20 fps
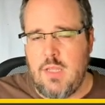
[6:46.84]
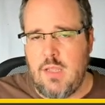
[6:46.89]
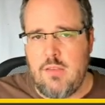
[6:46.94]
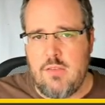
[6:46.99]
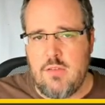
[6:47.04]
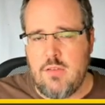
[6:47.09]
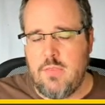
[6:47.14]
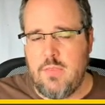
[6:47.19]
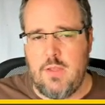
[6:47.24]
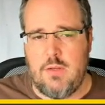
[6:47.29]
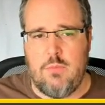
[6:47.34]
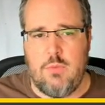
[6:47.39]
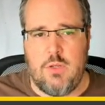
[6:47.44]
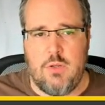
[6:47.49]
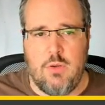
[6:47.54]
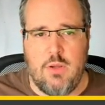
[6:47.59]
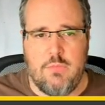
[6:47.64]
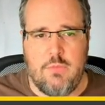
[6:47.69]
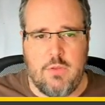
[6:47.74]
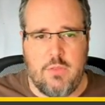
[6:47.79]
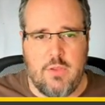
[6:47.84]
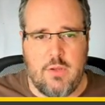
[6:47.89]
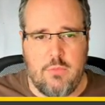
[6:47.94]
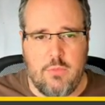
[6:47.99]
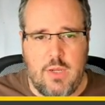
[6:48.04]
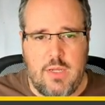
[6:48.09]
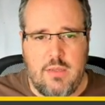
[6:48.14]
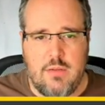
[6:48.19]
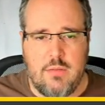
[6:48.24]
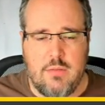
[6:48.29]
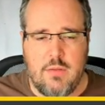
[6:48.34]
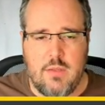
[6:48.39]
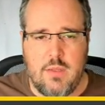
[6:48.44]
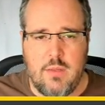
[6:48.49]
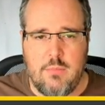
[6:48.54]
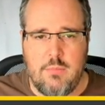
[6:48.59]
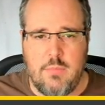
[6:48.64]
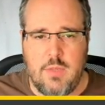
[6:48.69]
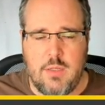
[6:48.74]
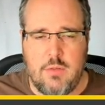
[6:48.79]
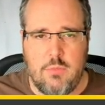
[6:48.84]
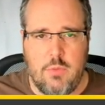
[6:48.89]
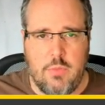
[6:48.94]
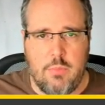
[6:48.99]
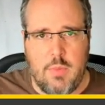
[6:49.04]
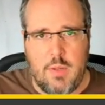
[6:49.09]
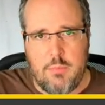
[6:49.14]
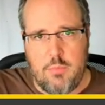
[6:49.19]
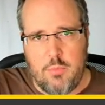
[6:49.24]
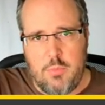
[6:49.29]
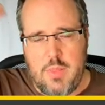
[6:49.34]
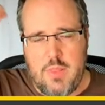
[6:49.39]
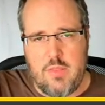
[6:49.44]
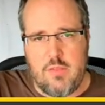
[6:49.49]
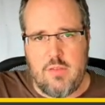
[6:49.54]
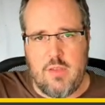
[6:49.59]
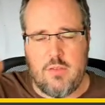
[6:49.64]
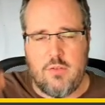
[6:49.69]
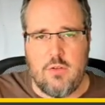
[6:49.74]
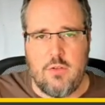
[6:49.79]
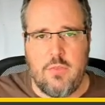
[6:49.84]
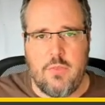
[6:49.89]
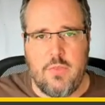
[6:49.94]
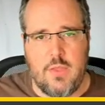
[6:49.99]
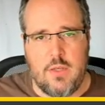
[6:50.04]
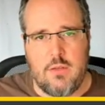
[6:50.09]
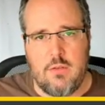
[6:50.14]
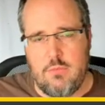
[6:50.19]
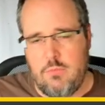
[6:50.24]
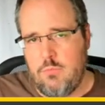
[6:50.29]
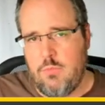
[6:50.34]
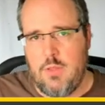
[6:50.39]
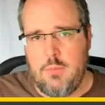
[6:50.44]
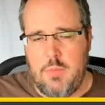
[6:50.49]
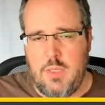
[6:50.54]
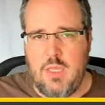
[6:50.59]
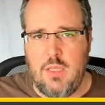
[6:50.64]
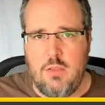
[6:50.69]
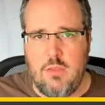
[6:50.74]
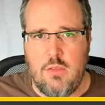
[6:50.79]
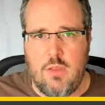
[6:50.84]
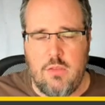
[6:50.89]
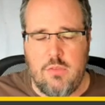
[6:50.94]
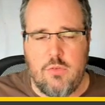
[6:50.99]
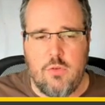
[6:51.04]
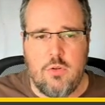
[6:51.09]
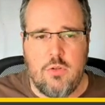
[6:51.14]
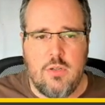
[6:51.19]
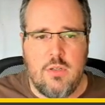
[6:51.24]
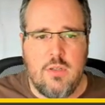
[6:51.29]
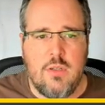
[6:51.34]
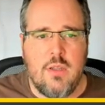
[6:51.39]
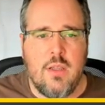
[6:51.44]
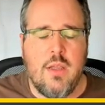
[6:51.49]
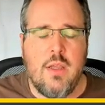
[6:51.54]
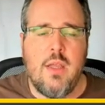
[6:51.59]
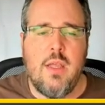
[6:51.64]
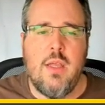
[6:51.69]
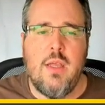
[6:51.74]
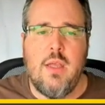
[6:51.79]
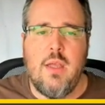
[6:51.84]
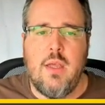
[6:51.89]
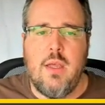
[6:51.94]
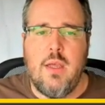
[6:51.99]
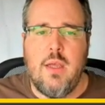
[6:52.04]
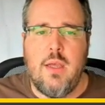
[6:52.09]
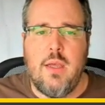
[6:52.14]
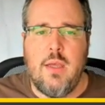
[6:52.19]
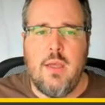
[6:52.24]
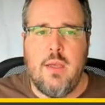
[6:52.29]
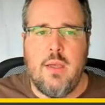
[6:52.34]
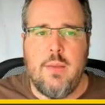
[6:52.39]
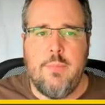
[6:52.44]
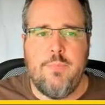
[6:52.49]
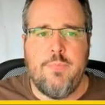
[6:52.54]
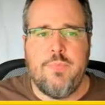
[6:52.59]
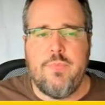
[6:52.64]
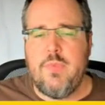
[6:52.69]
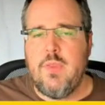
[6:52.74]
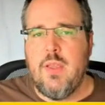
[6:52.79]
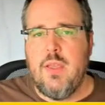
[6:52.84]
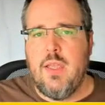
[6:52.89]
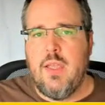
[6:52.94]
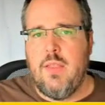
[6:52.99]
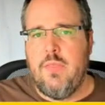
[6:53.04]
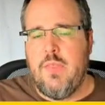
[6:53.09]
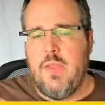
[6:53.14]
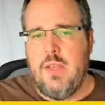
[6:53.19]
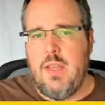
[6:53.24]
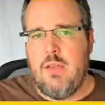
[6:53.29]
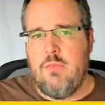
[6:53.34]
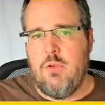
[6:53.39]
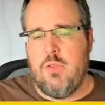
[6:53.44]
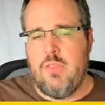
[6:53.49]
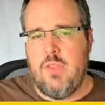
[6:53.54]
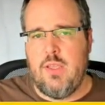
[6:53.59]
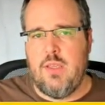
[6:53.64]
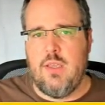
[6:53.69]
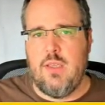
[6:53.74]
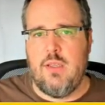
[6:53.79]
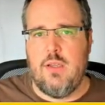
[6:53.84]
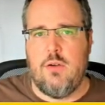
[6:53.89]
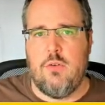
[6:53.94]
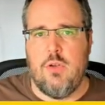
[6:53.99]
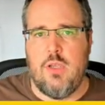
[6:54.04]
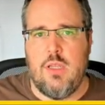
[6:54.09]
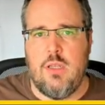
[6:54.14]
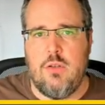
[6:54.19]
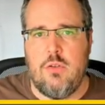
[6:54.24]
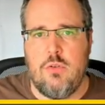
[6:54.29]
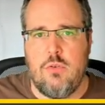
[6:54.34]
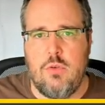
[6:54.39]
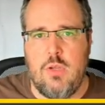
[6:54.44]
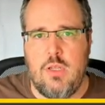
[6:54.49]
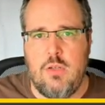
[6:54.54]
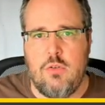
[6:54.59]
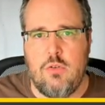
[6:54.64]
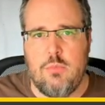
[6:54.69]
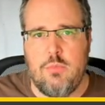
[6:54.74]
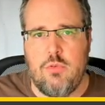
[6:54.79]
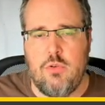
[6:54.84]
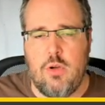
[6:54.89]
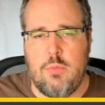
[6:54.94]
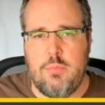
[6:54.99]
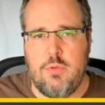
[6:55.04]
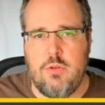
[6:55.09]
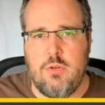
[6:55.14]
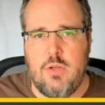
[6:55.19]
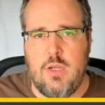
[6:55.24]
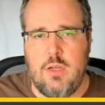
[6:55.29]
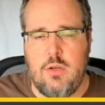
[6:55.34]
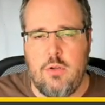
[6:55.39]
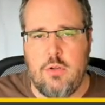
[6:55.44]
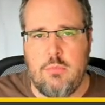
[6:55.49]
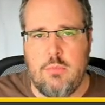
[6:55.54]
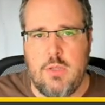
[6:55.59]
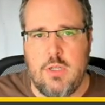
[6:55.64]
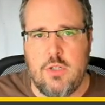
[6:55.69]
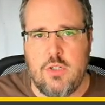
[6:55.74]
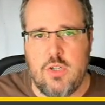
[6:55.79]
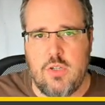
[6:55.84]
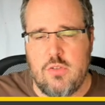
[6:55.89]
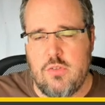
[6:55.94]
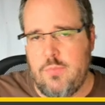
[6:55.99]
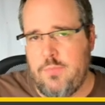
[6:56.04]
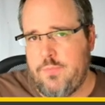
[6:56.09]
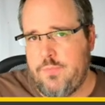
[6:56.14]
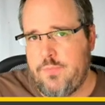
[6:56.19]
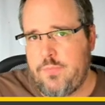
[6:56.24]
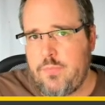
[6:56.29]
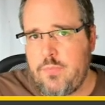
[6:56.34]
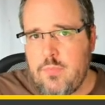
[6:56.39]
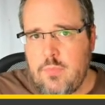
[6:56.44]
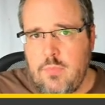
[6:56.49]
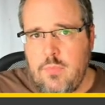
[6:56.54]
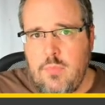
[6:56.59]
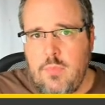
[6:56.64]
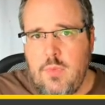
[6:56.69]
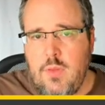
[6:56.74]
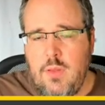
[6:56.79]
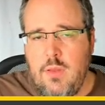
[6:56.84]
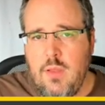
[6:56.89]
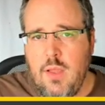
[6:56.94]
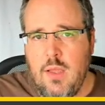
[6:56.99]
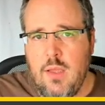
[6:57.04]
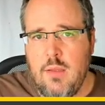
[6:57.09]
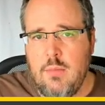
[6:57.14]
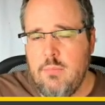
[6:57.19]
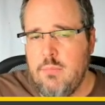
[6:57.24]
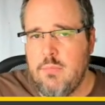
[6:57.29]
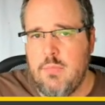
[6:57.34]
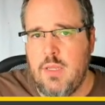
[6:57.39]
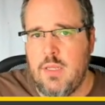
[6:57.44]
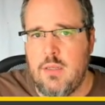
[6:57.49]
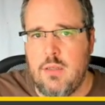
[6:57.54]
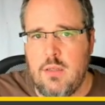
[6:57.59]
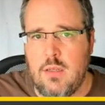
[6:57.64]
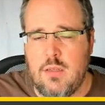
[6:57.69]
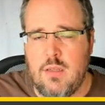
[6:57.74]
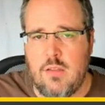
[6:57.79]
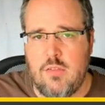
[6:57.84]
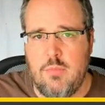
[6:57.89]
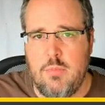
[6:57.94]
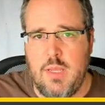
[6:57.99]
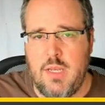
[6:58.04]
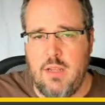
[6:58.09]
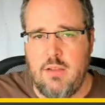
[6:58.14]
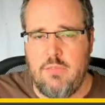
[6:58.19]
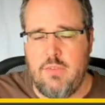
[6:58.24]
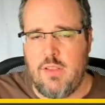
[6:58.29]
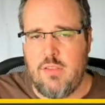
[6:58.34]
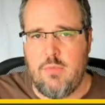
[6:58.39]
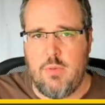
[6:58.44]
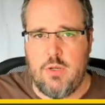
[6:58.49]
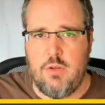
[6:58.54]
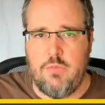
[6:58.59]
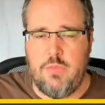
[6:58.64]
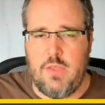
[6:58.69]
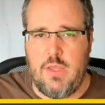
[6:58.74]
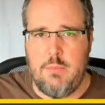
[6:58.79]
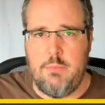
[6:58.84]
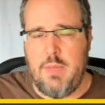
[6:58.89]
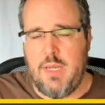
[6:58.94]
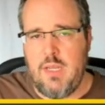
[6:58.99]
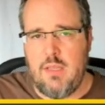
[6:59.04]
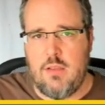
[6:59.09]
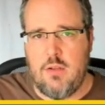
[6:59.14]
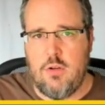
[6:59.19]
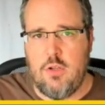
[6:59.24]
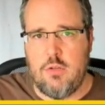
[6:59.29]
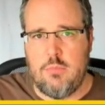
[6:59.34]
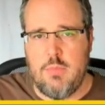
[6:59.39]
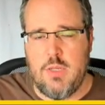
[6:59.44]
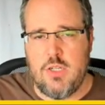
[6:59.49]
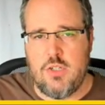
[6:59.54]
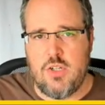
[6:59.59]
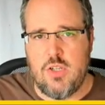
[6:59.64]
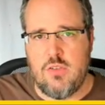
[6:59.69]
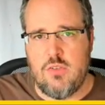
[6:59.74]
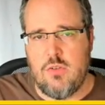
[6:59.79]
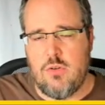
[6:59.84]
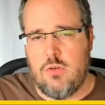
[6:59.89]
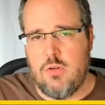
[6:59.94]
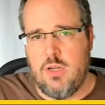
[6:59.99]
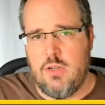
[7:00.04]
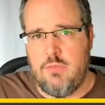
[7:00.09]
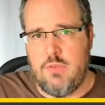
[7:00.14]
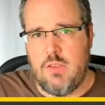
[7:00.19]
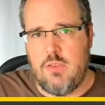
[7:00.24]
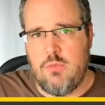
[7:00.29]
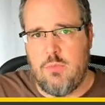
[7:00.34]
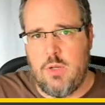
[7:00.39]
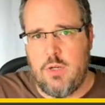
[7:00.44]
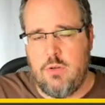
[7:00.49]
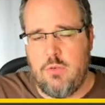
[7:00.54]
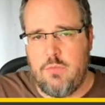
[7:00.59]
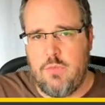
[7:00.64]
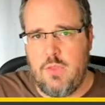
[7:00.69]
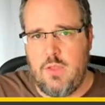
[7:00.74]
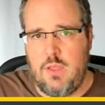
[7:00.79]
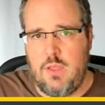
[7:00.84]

test that we do everything right. Um, and with my Prometheus set on, that will be uh, ascertained um, and then everything can go into into proper alert managers. Um, and it does matter if it's one of the embedded alert managers or if it's one of